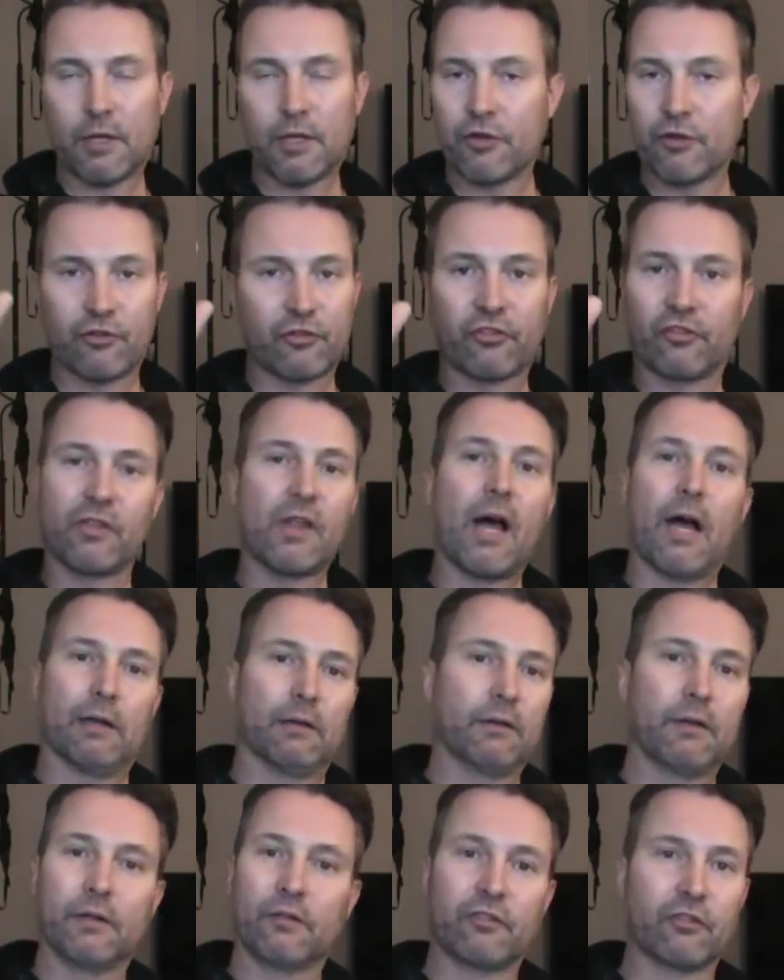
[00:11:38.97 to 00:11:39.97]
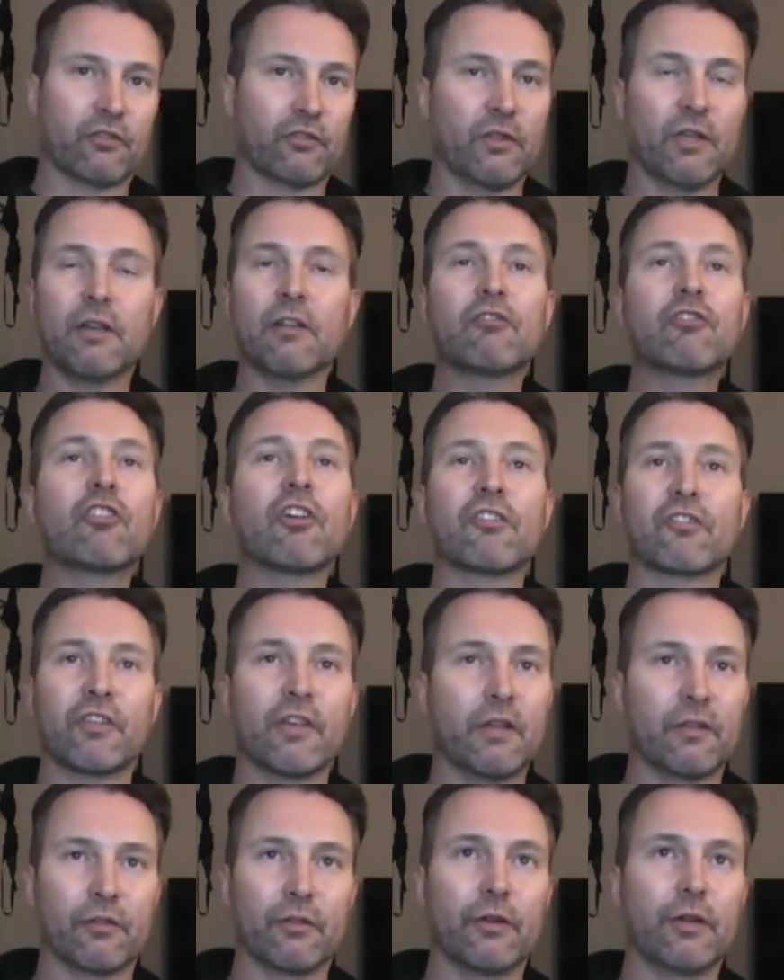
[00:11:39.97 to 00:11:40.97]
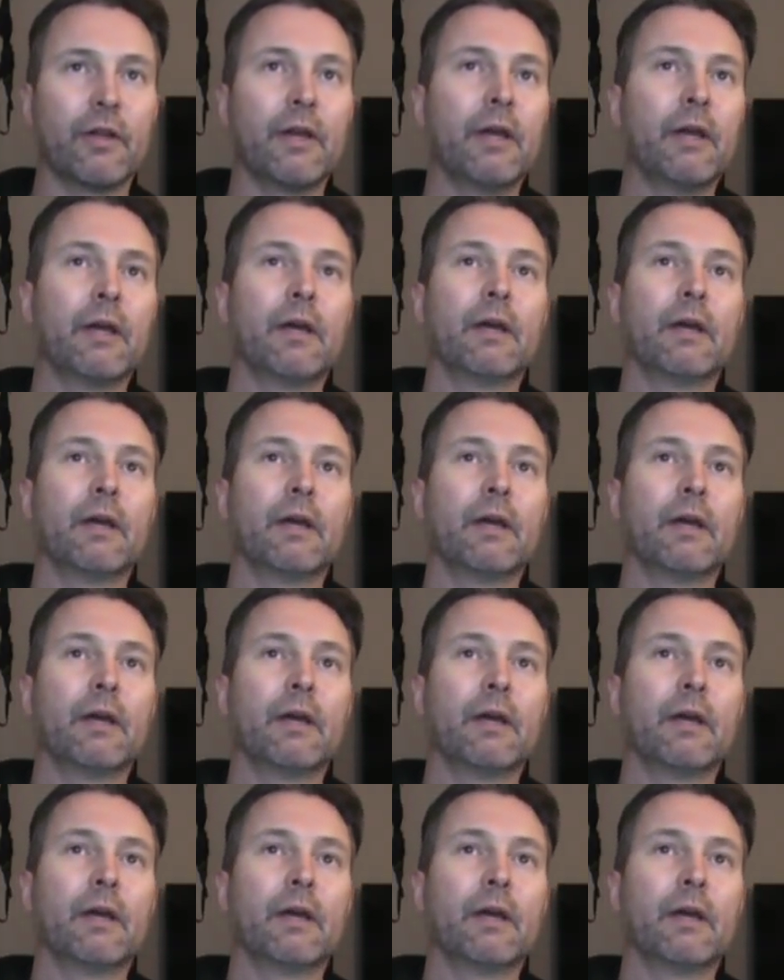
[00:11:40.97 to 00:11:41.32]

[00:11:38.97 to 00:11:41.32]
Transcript: You're just not. It just it just isn't.